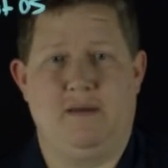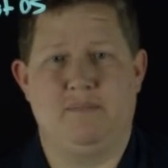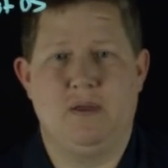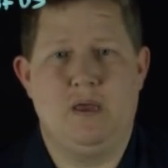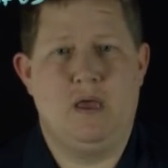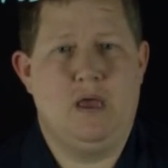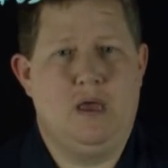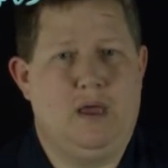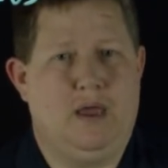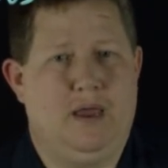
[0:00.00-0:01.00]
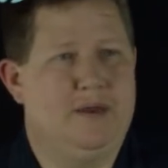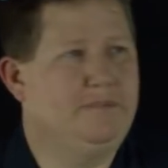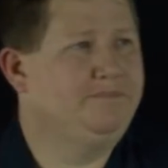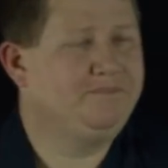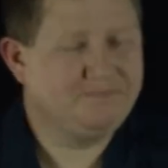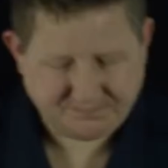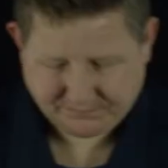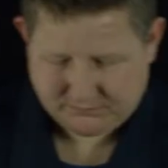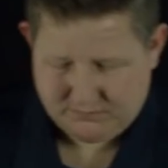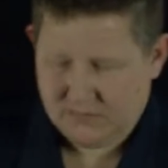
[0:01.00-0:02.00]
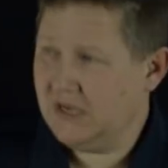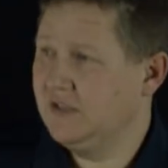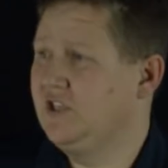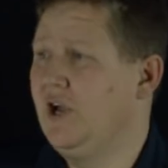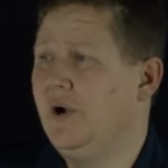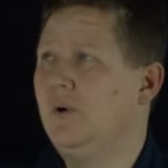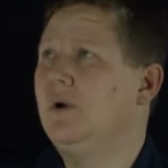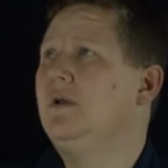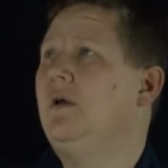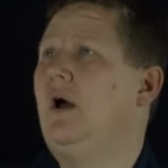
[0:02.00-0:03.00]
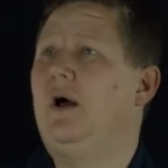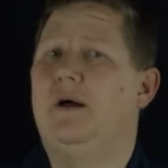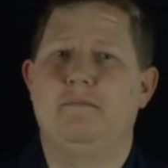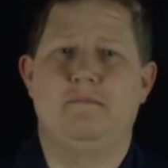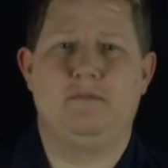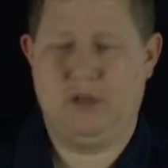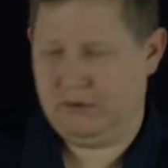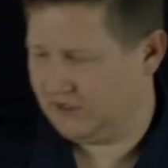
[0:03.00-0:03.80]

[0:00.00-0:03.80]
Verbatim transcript: up. And so uh, you know